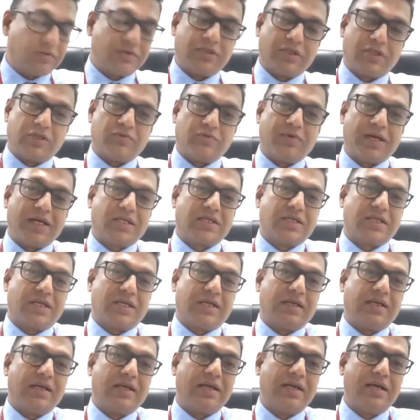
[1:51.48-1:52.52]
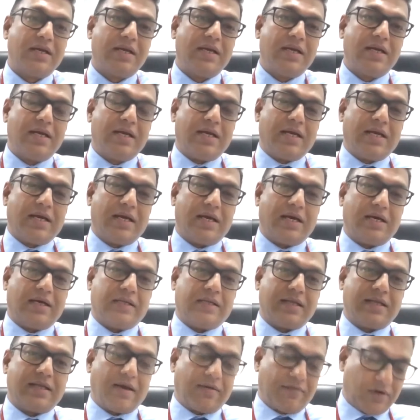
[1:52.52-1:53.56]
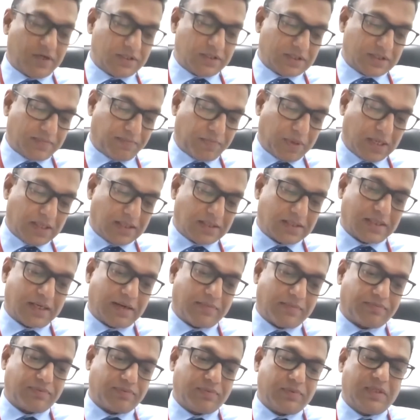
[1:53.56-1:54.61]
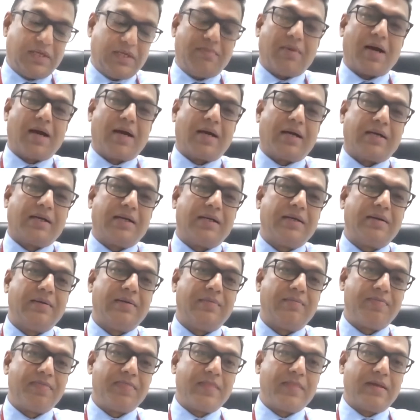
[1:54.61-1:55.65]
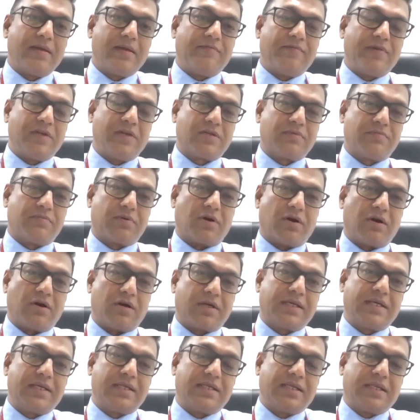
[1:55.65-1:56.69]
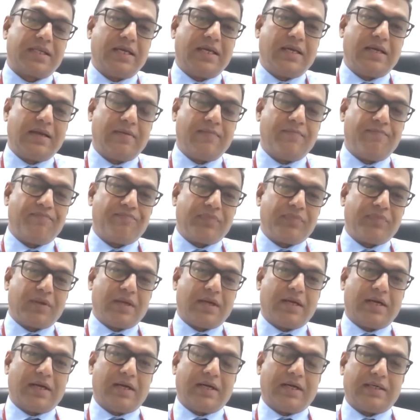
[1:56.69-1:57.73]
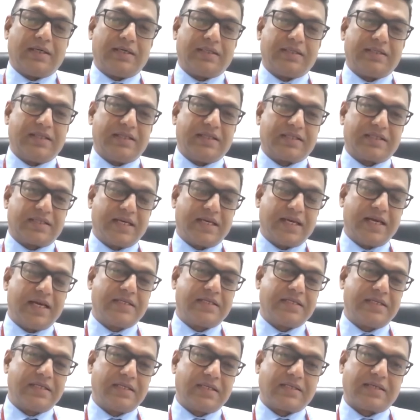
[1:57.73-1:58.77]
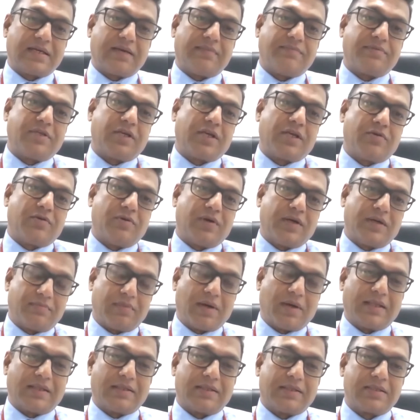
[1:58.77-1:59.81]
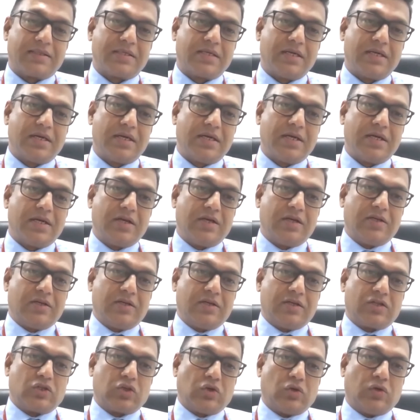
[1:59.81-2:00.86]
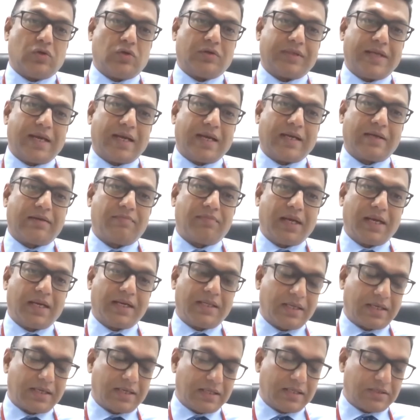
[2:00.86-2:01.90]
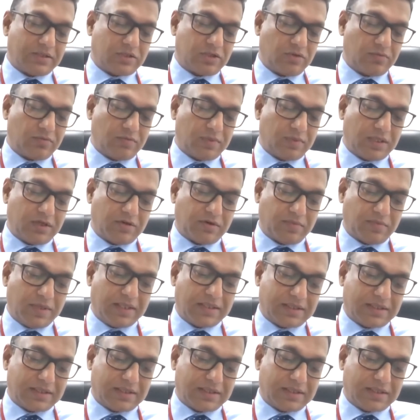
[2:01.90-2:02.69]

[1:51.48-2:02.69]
situation, uh, there was a pent up demand which brought in the uh, the sales in the subsequent month. So that made the consumer durable